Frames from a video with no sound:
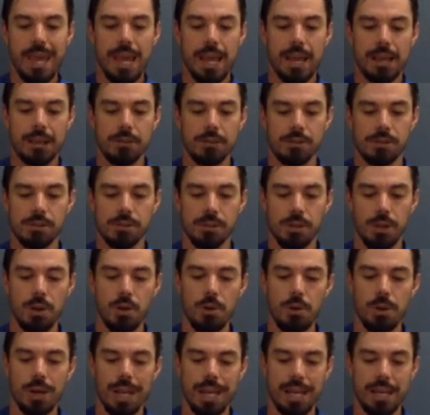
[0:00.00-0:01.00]
and
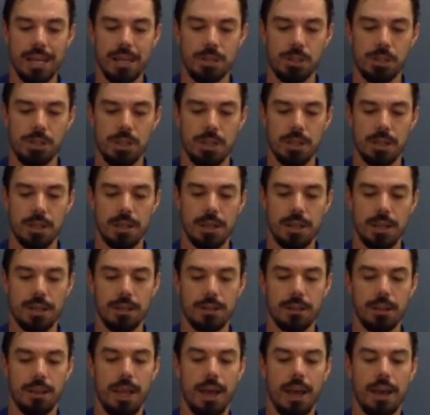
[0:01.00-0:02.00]
slow aging in
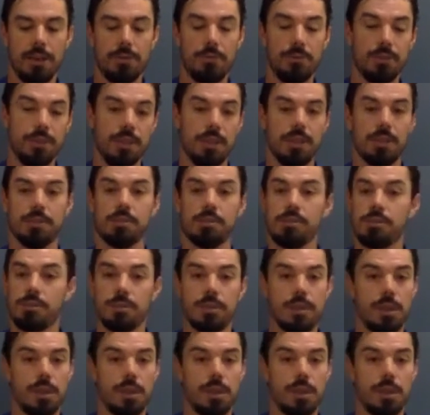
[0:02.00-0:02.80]
live yeast.